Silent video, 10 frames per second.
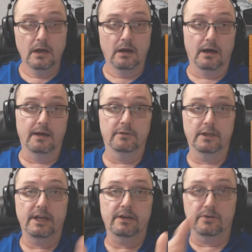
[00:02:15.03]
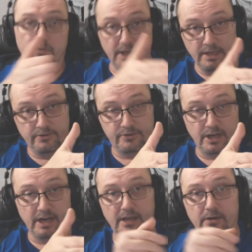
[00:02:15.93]
I have a link to his
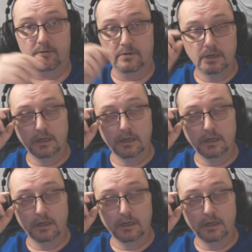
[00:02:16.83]
channel.